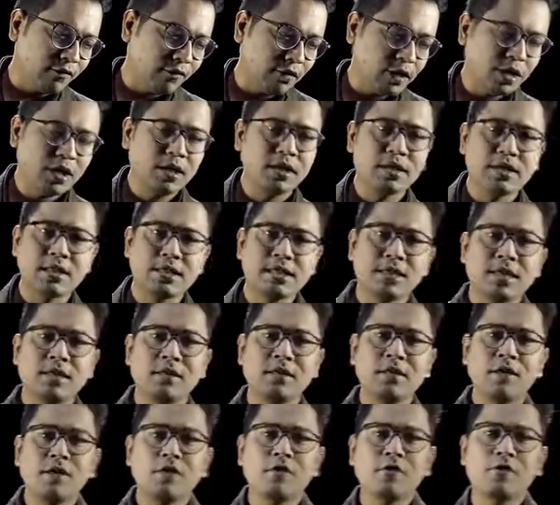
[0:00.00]
Okay, this is
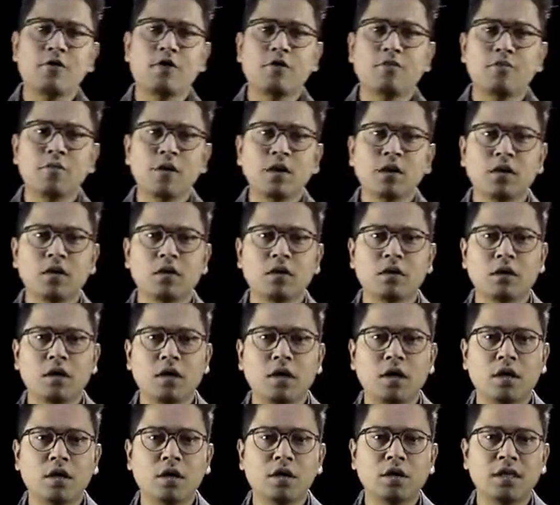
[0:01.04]
the formation,
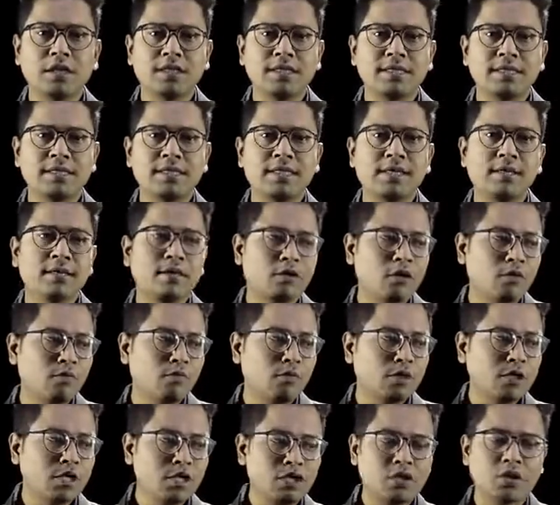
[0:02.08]
this is the
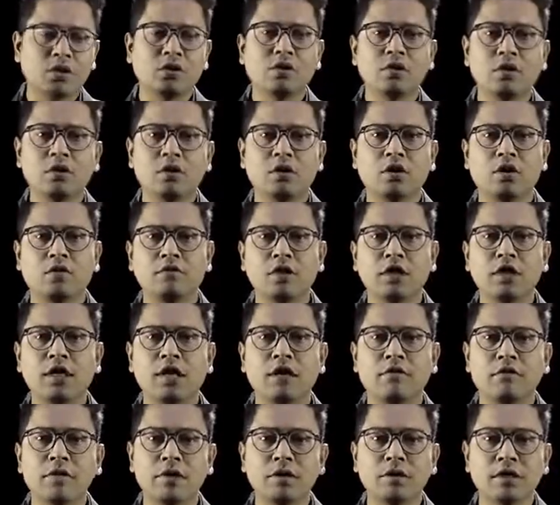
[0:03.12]
composition of the
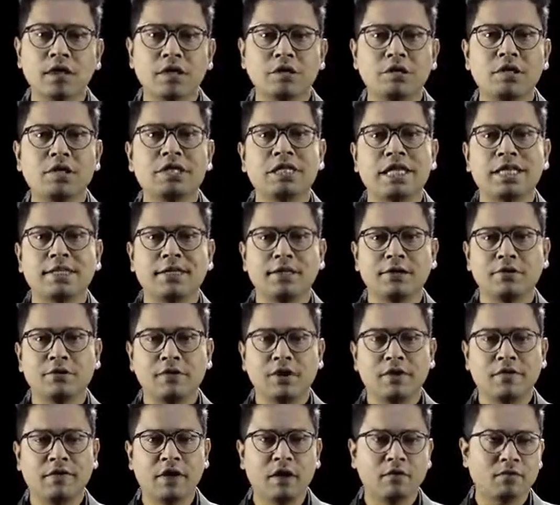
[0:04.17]
Governor General's
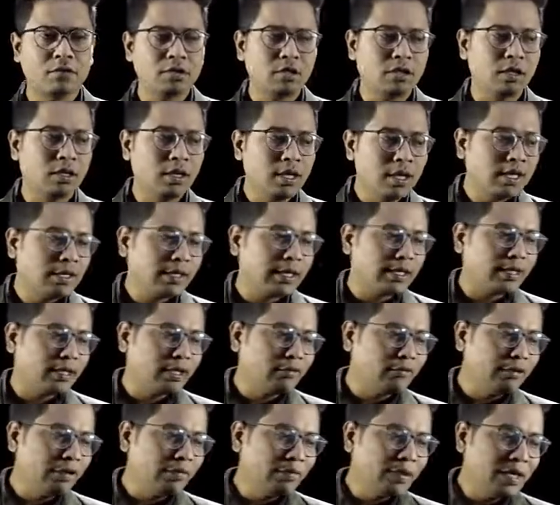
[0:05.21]
Executive Council, that
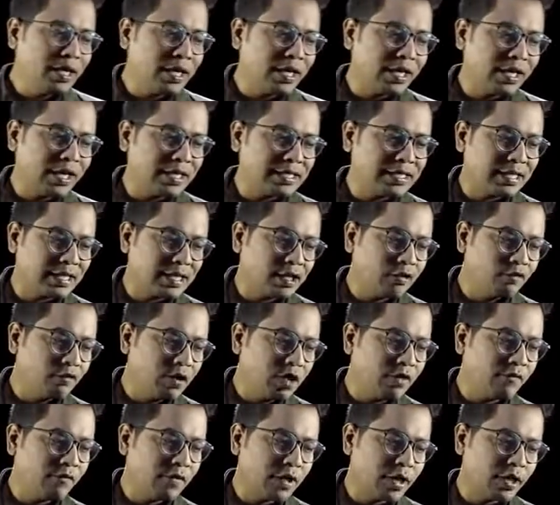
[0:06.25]
there will be an
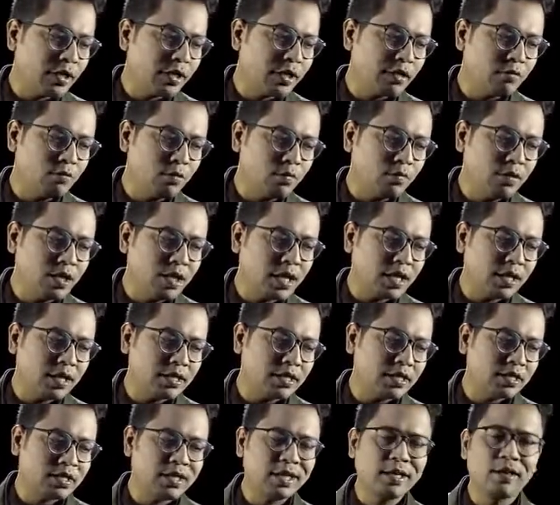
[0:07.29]
executive and there will be a
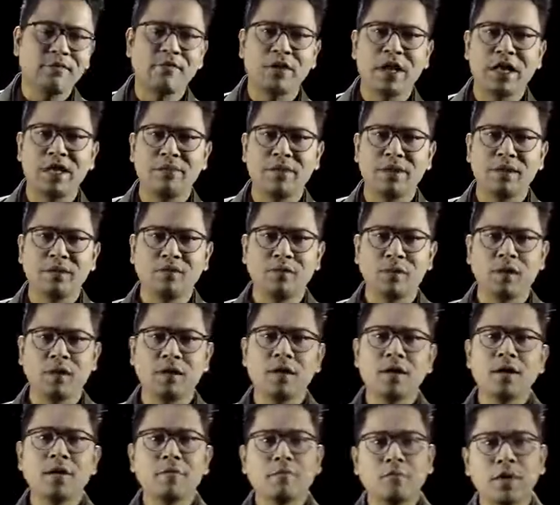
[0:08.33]
legislative element to it,
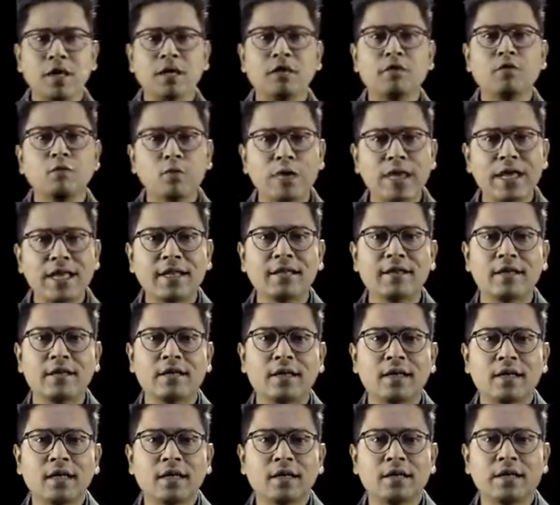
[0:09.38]
but together
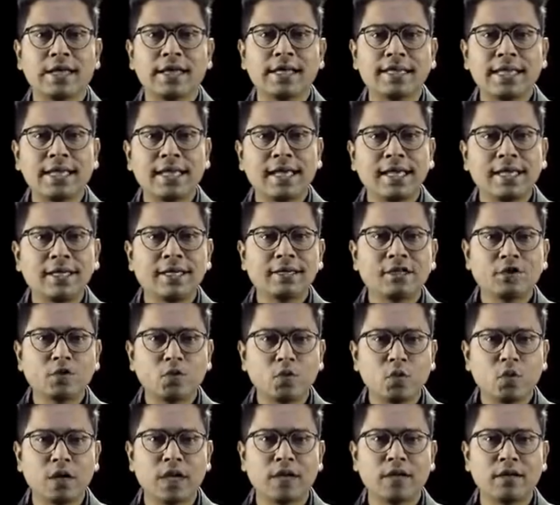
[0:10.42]
they are taken as
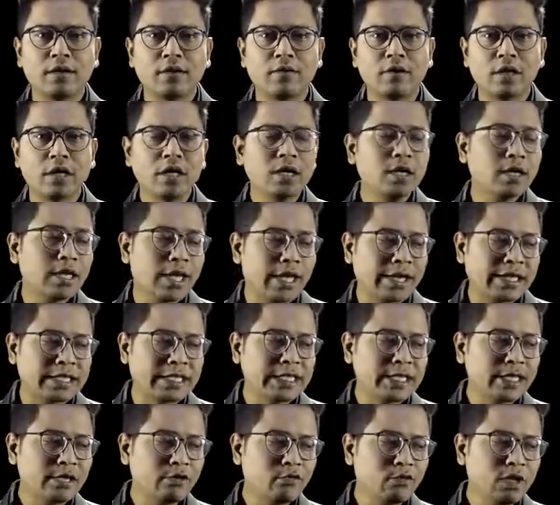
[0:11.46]
together. Okay,
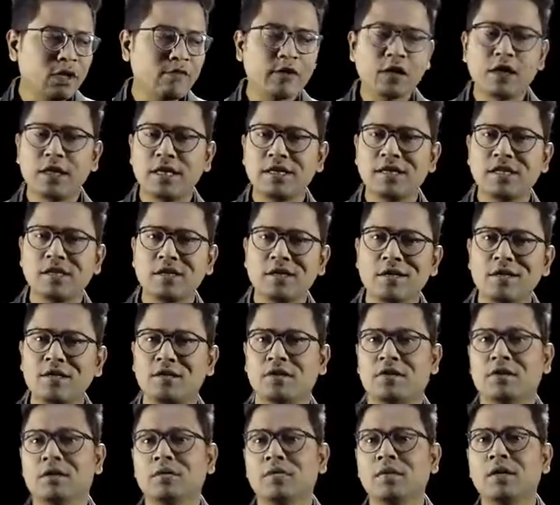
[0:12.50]
executive and
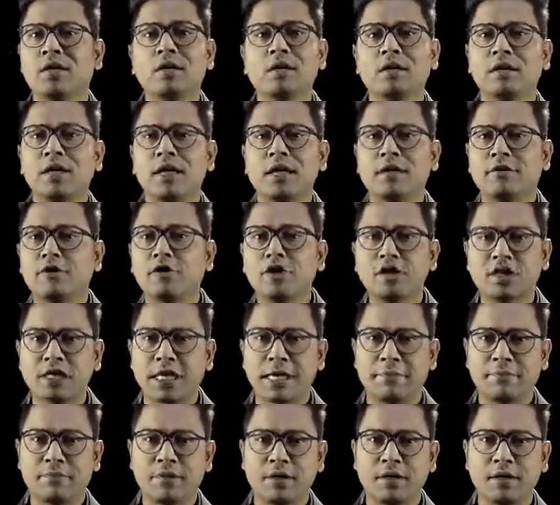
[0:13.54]
legislature, they are not
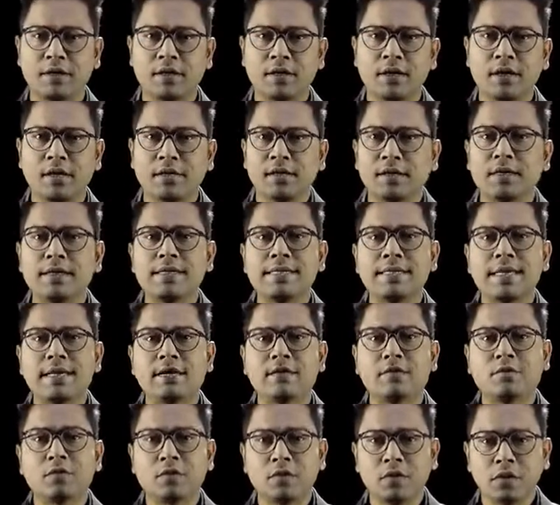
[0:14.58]
separate. These
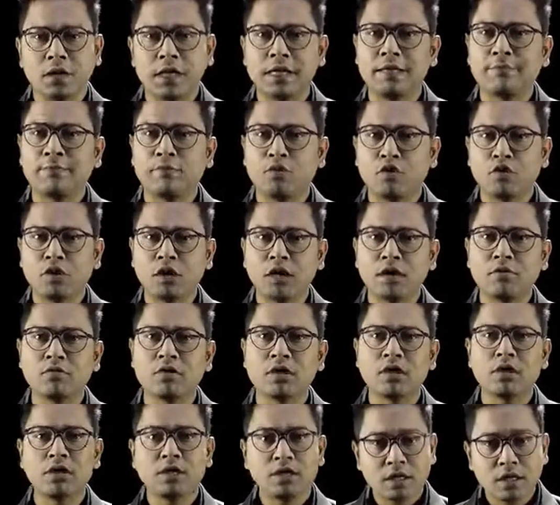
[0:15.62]
are the both
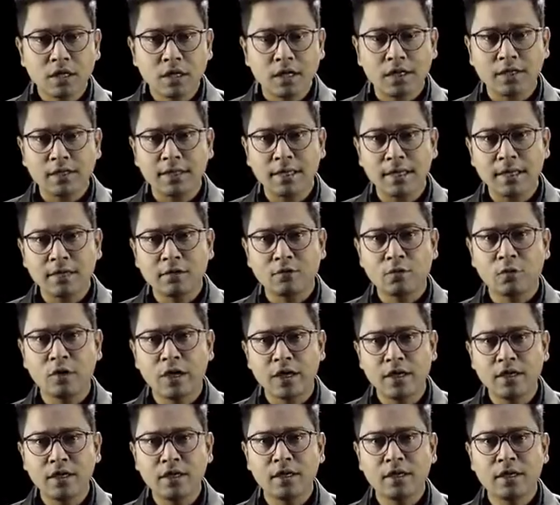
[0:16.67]
councils, they are
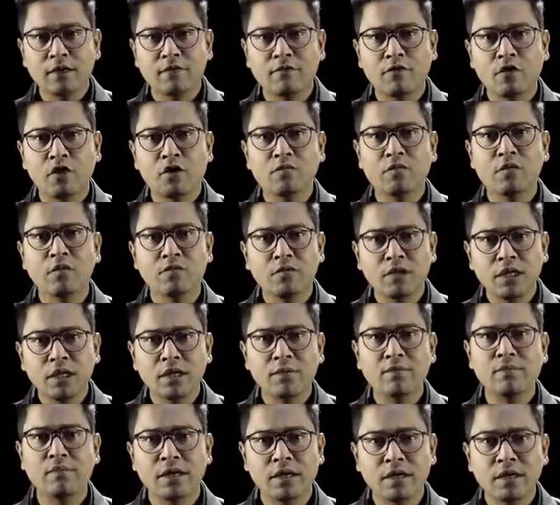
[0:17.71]
together in the form of the
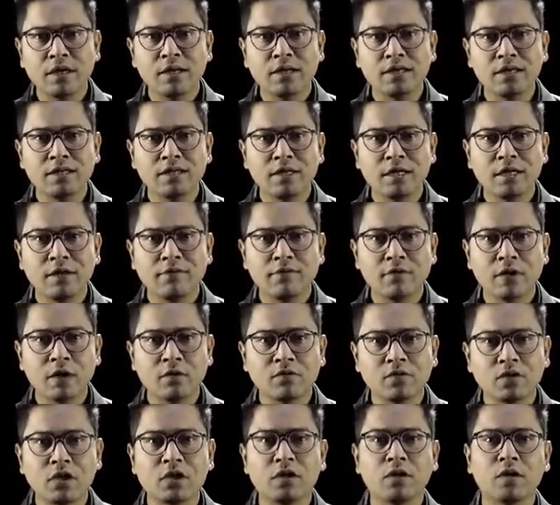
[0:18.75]
Imperial Legislative
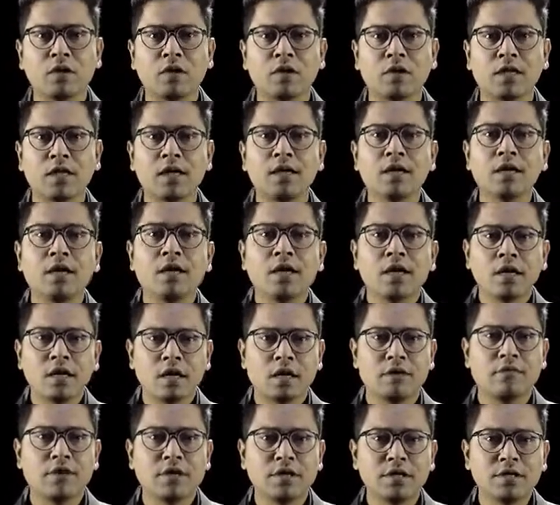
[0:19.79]
Council or the
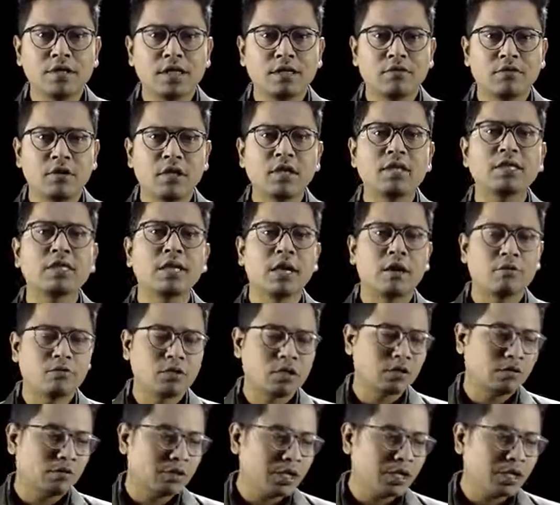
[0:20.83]
Governor General's Council.